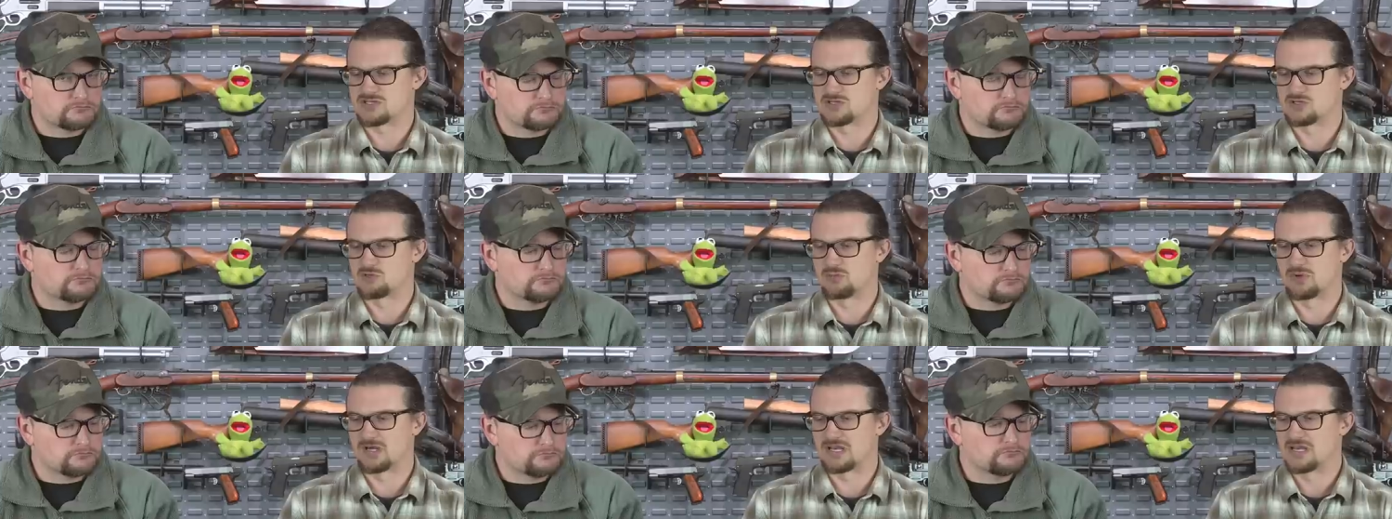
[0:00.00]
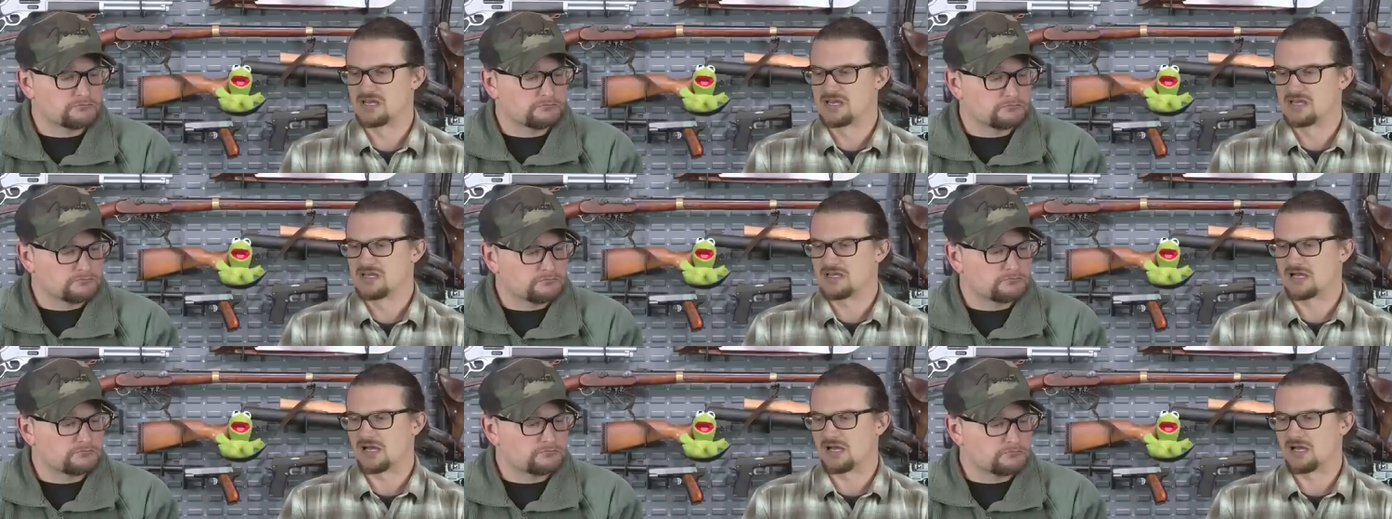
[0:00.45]
Speaker 1: too. But,
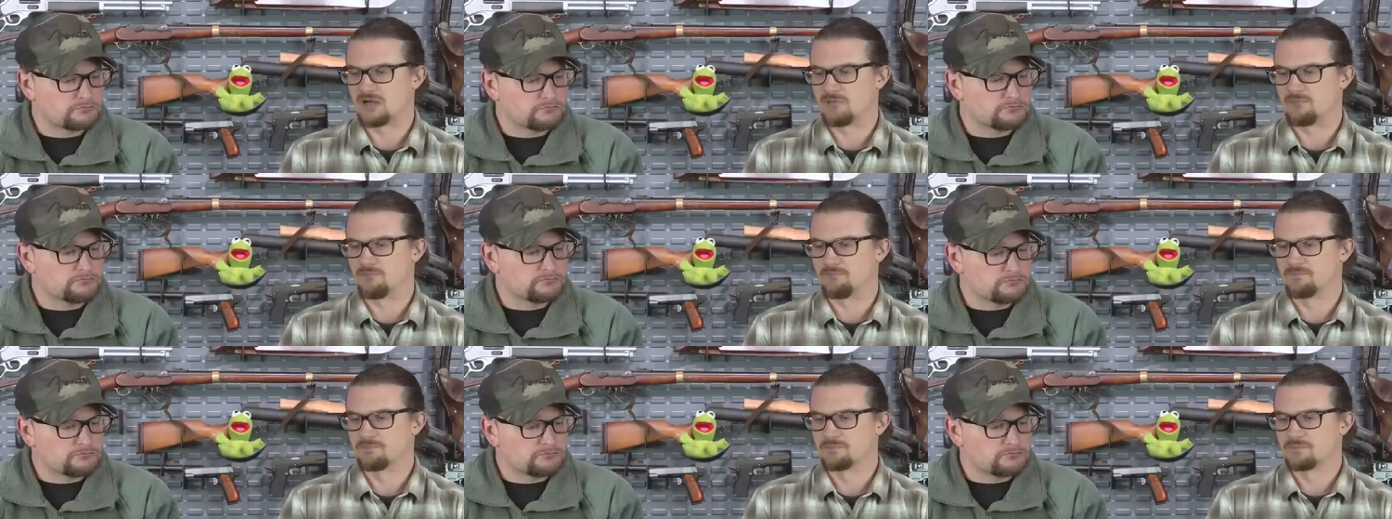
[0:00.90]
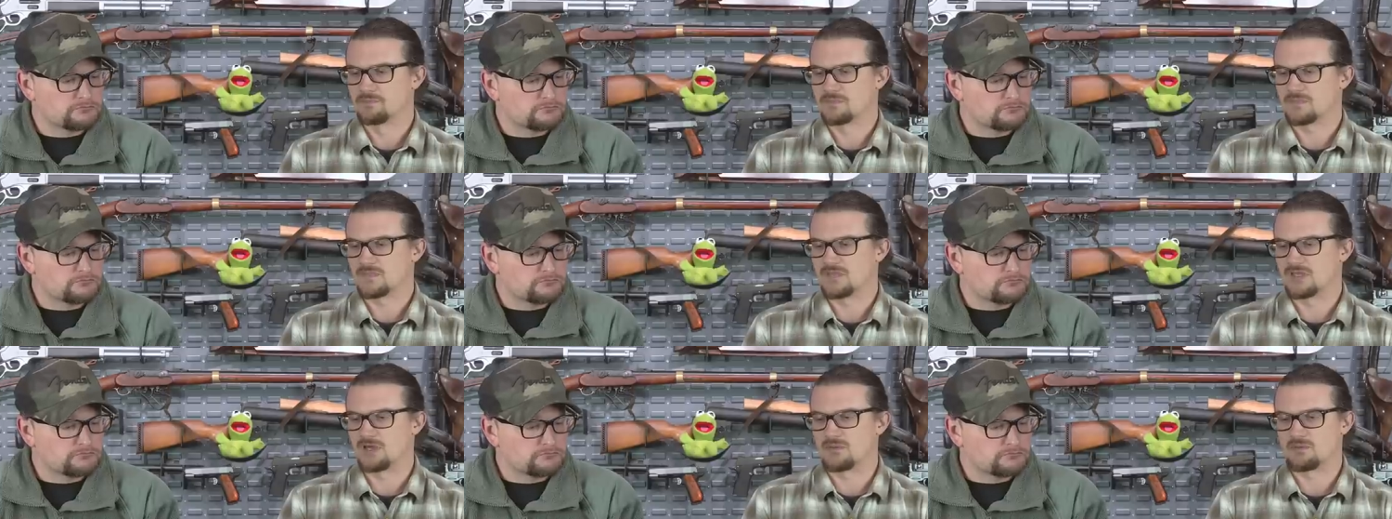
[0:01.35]
um,
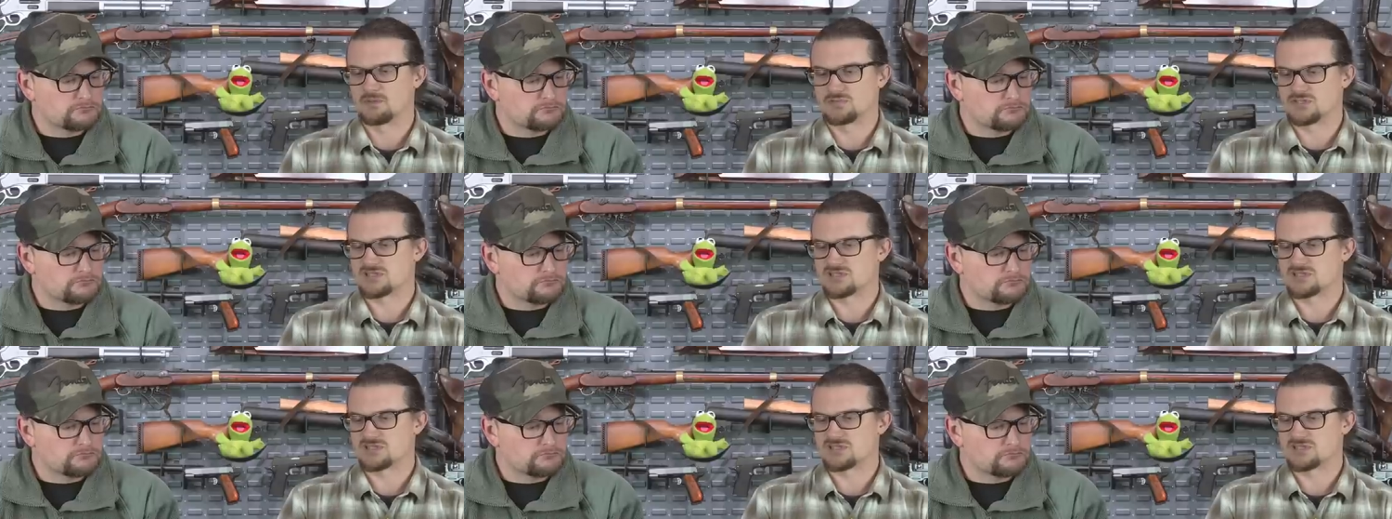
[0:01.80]
you know,